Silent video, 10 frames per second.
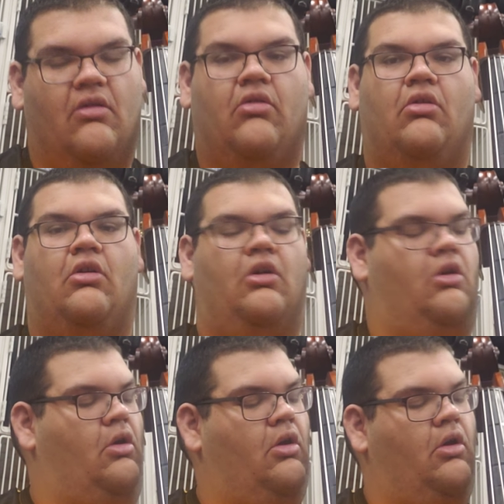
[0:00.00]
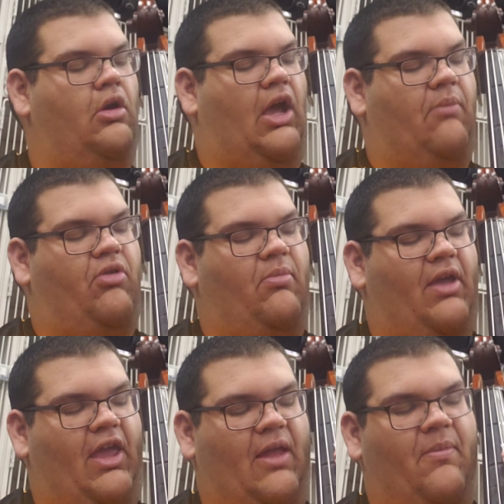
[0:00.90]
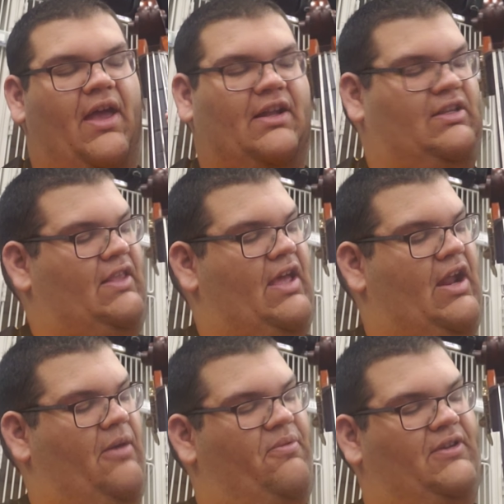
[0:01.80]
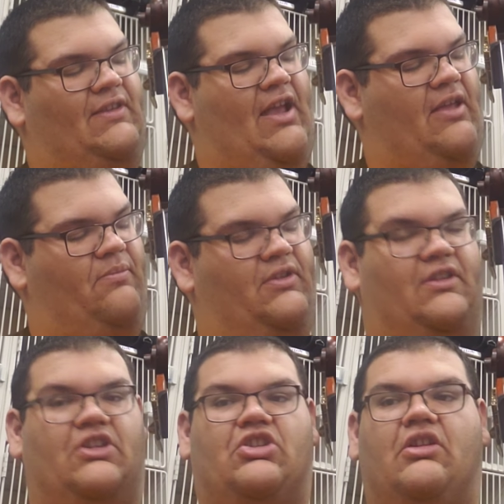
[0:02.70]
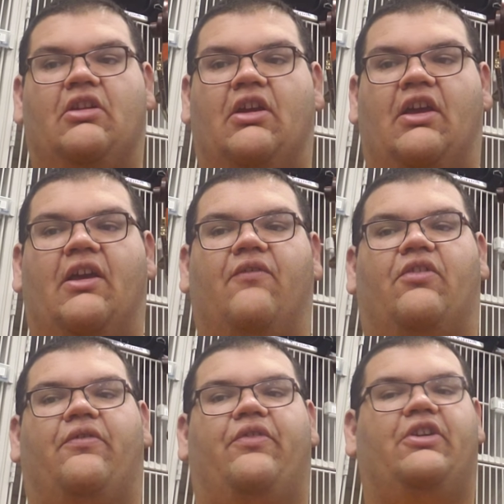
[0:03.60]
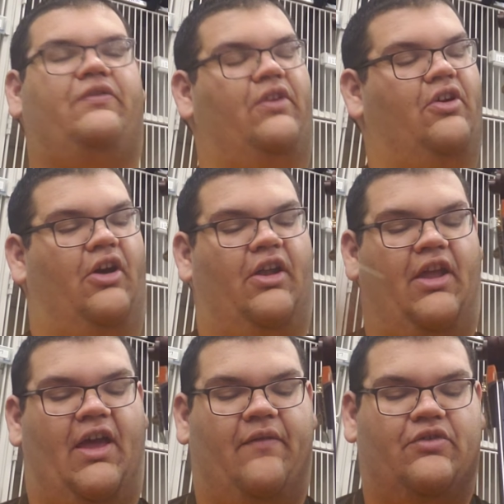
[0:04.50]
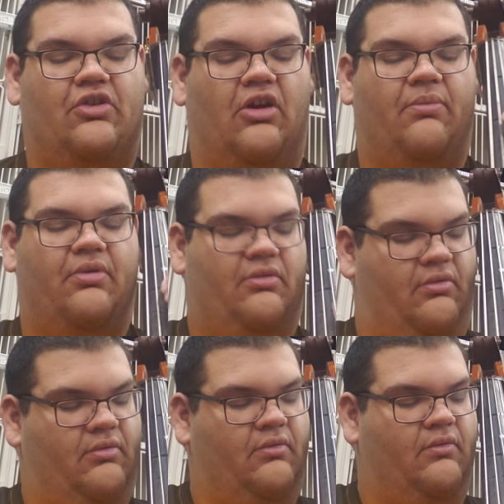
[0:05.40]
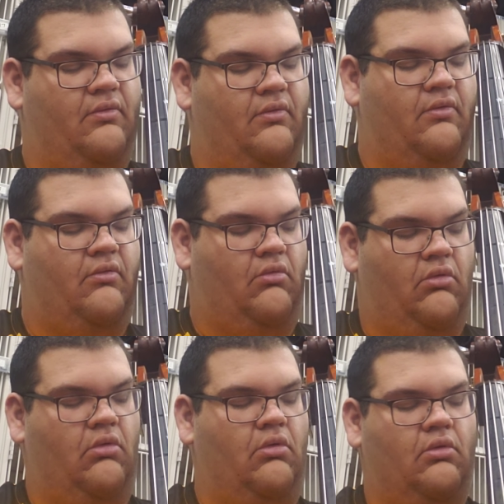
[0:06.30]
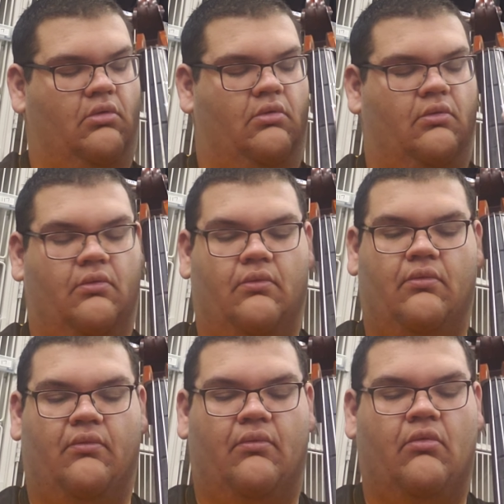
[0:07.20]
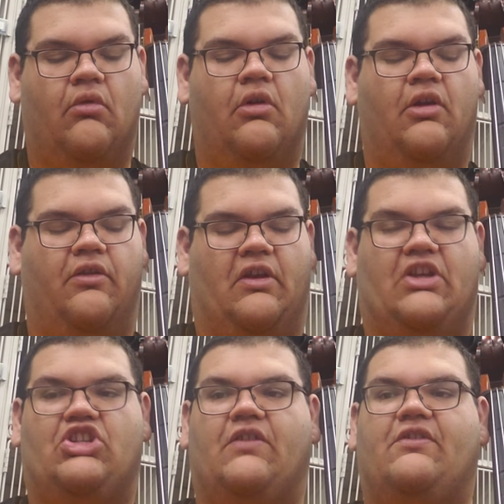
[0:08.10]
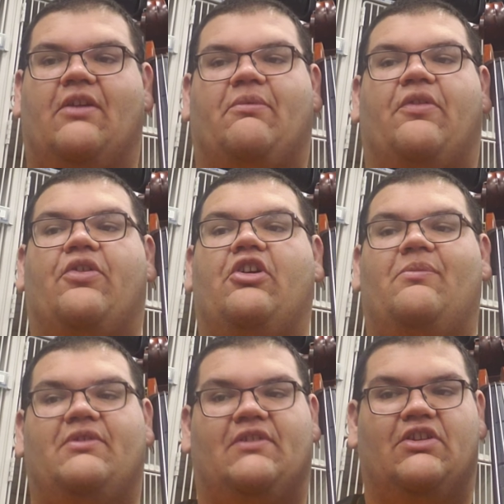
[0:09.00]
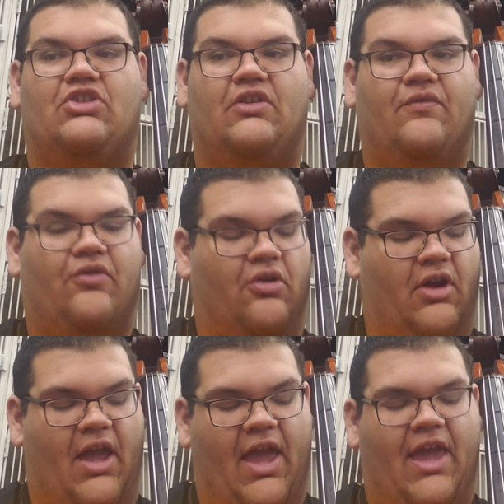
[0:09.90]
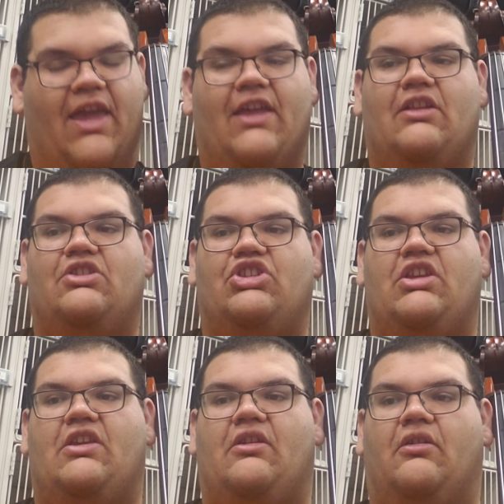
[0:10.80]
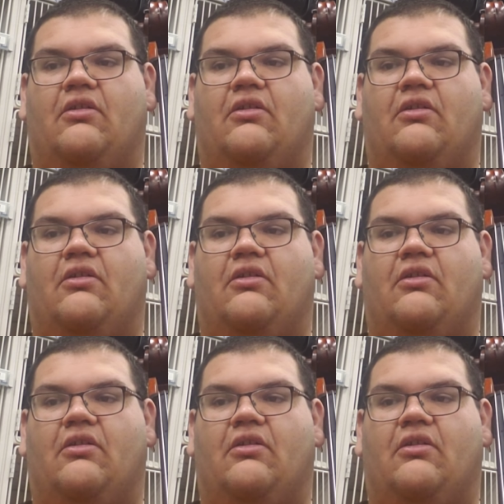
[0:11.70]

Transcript: I bring my hand back to that upper 2nd position for first finger on F sharp. Then I shift up to 3rd position for A, G.